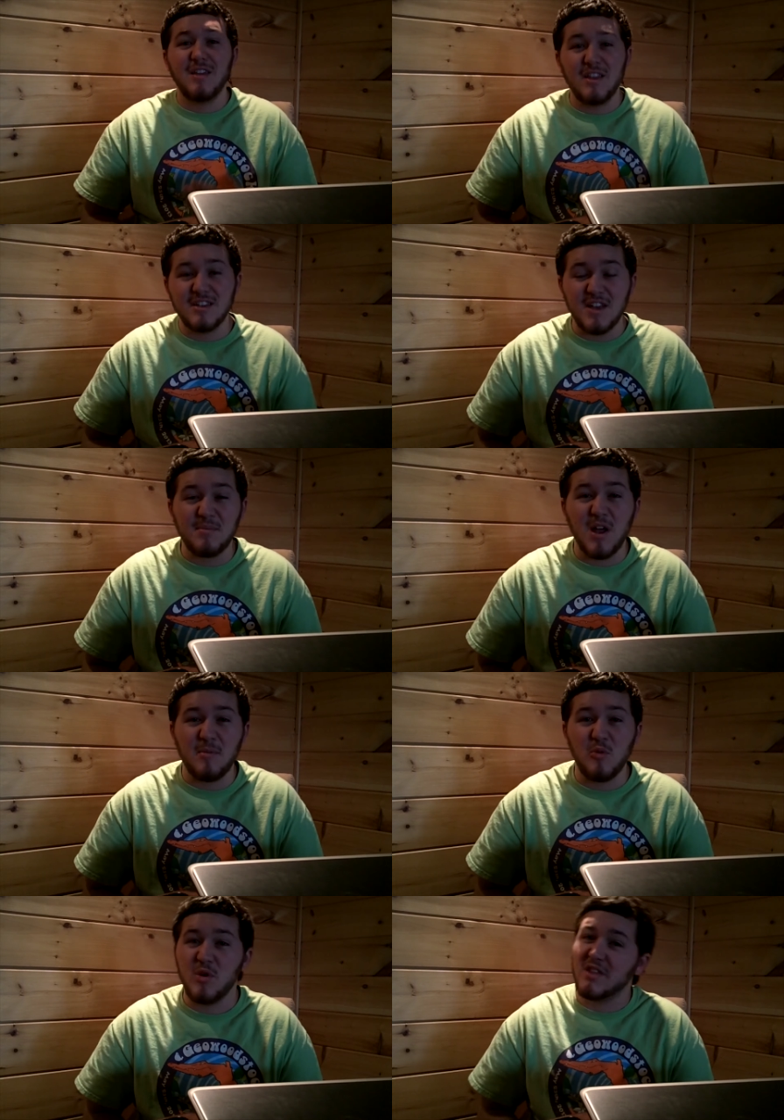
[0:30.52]
This
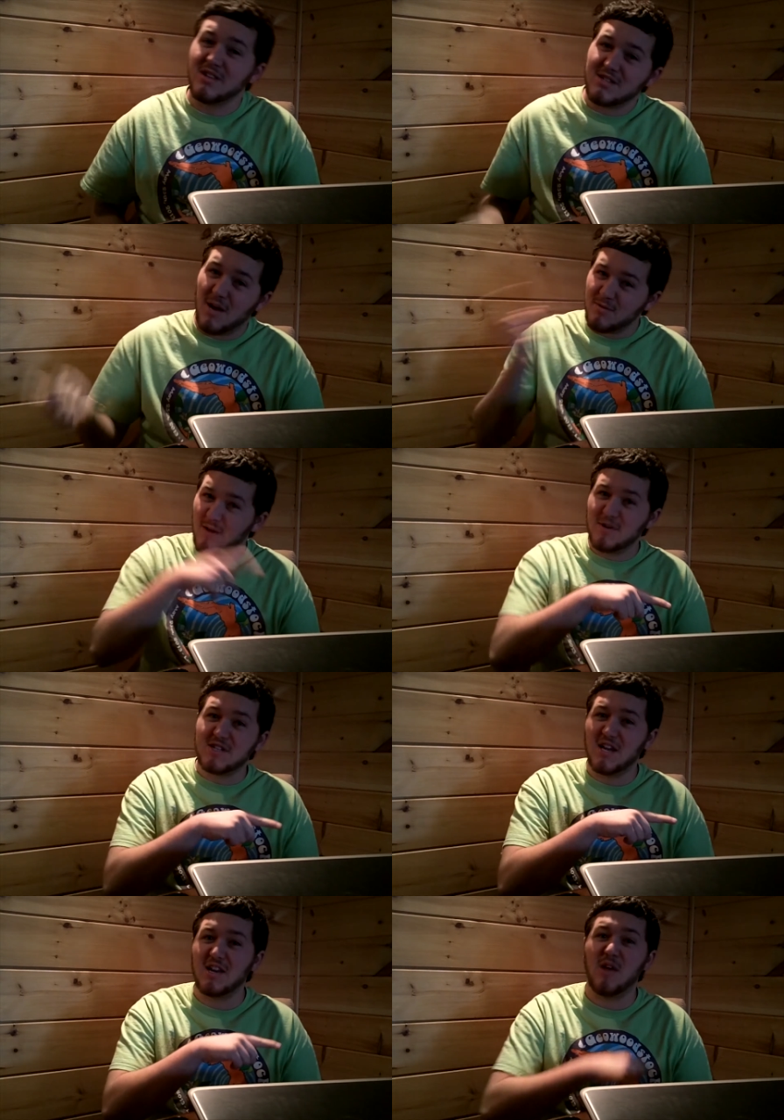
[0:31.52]
upcoming week, this upcoming
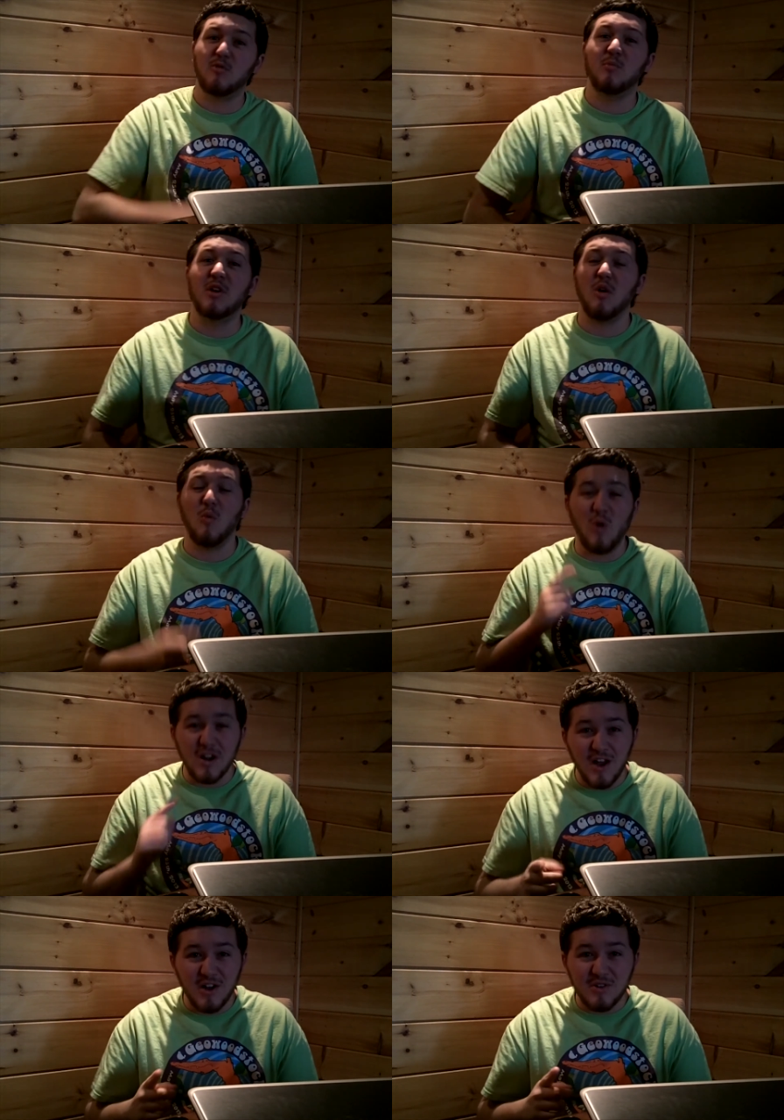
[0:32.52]
Sunday, will be our
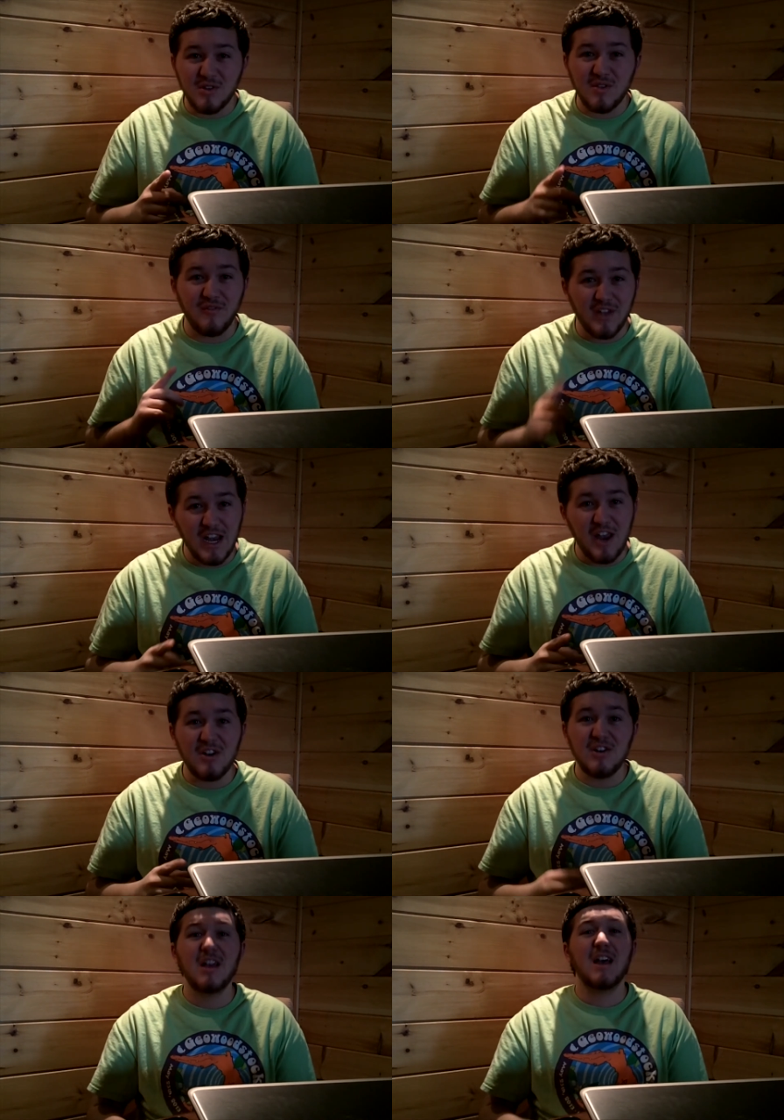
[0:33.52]
100th
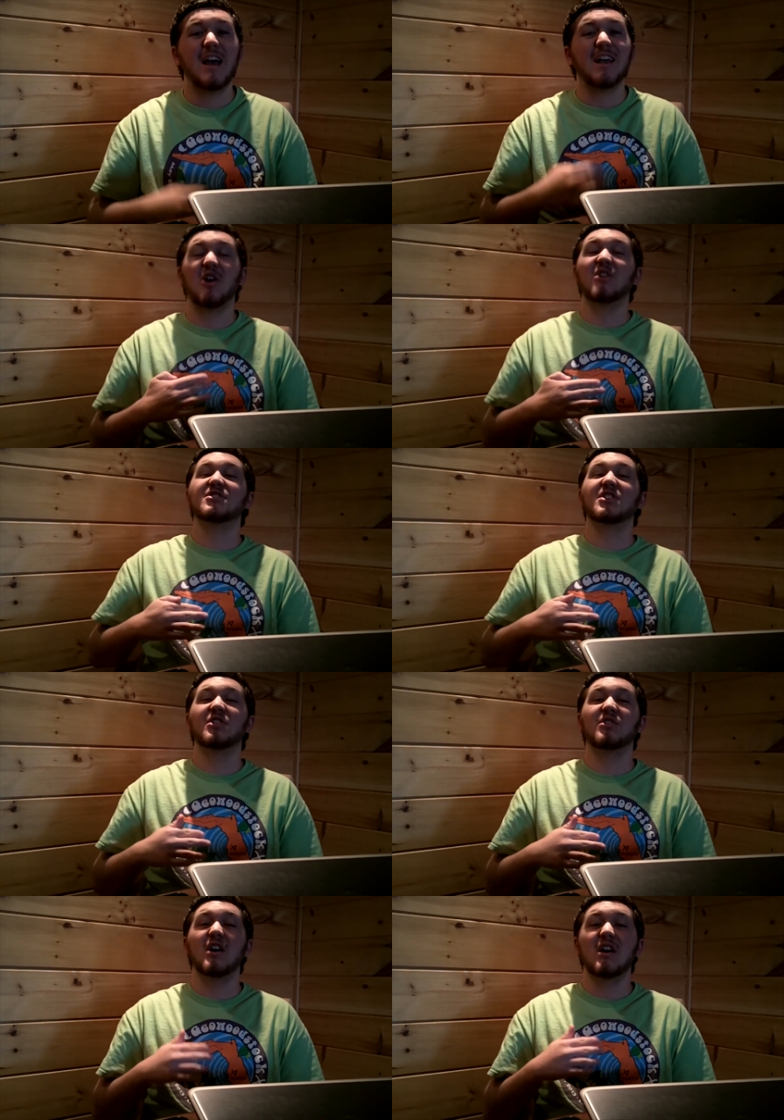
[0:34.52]
video, and
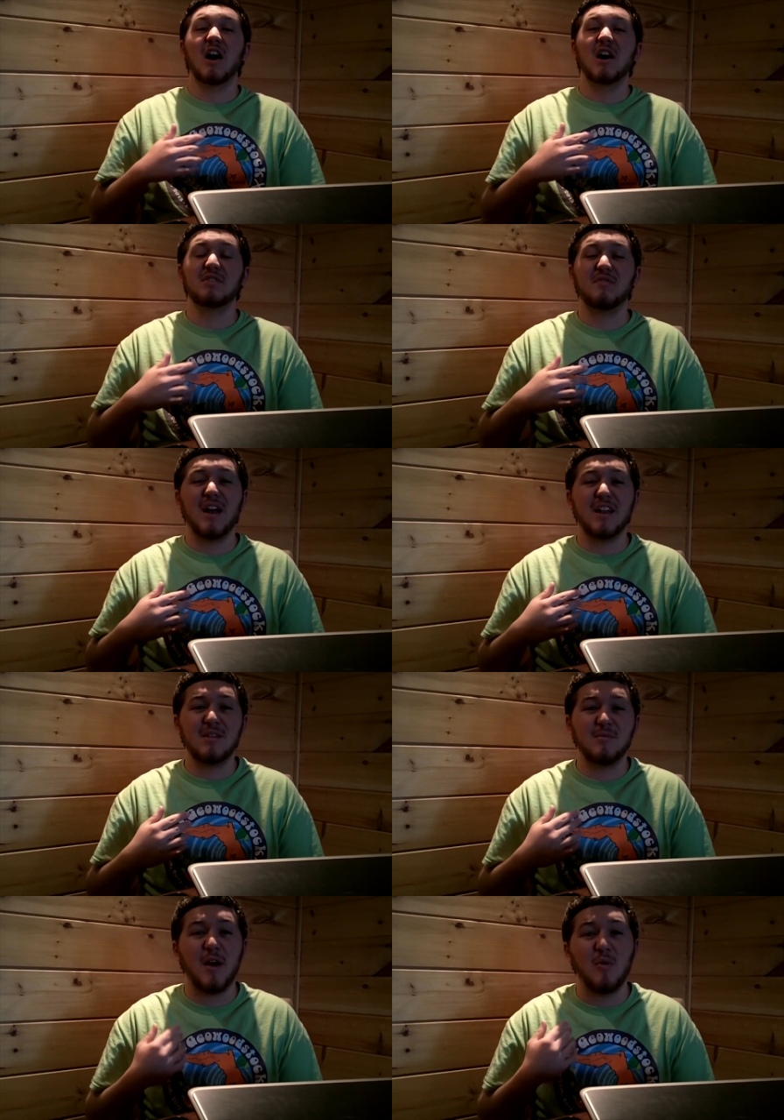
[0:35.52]
also us
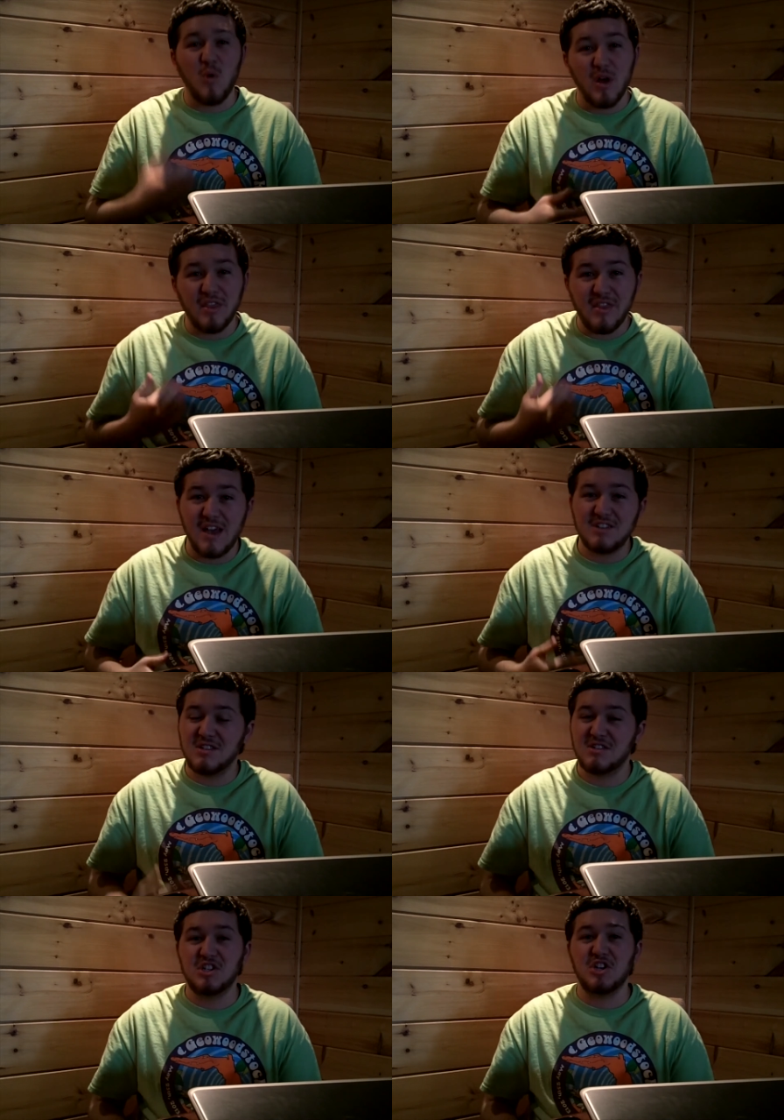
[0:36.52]
finding my 1000th
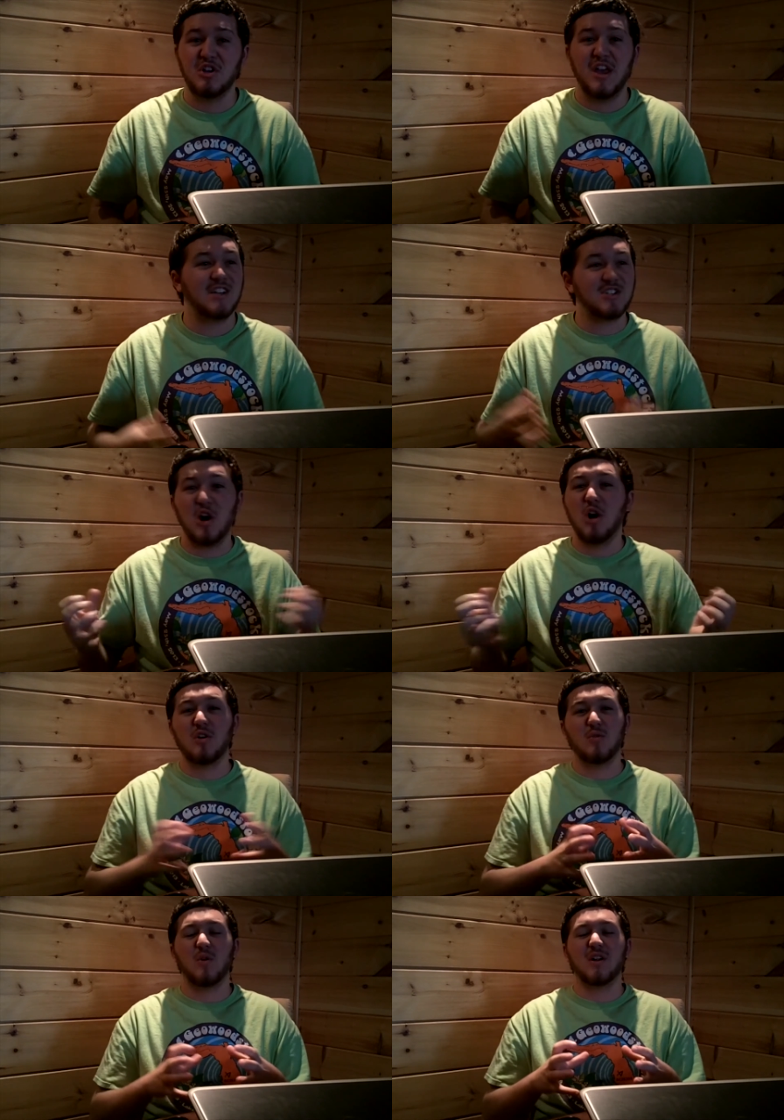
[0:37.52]
geocache,
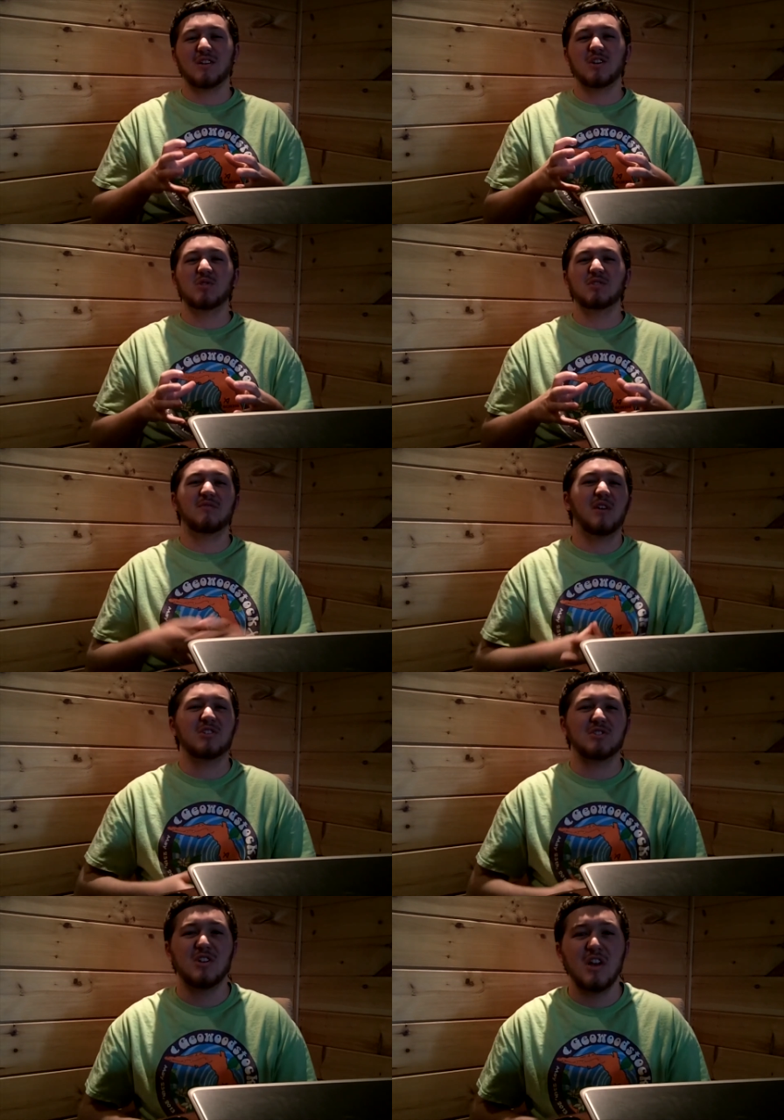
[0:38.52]
all one huge
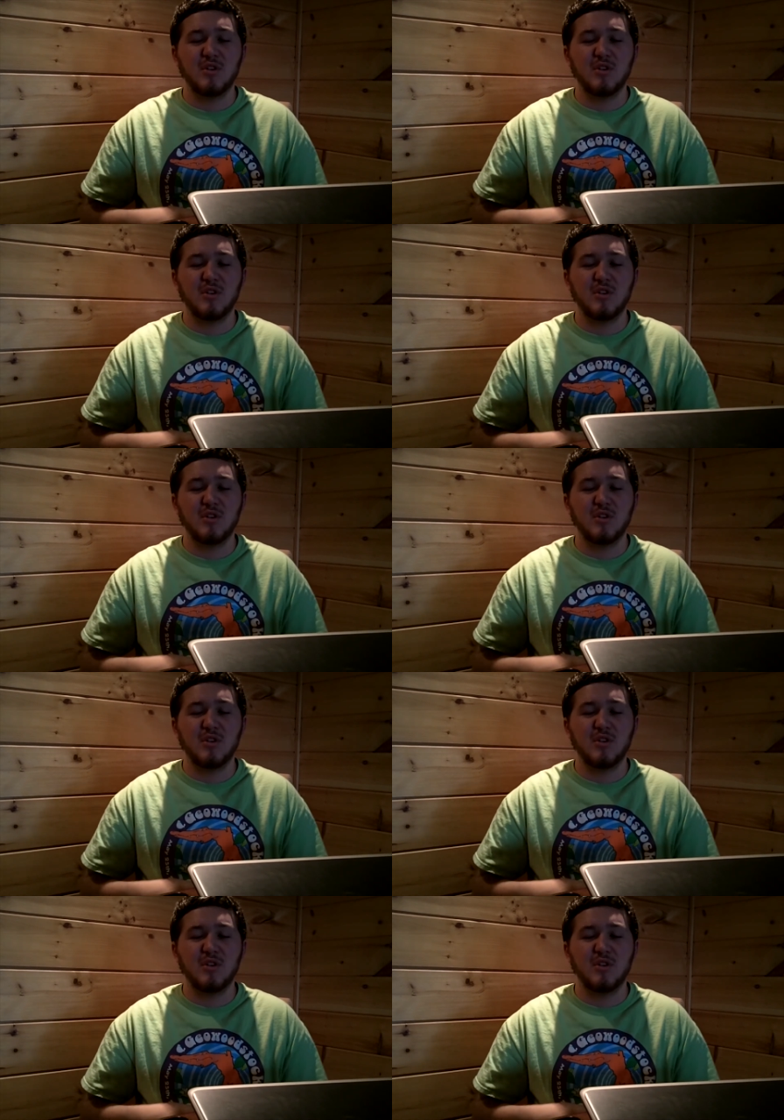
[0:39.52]
adventure.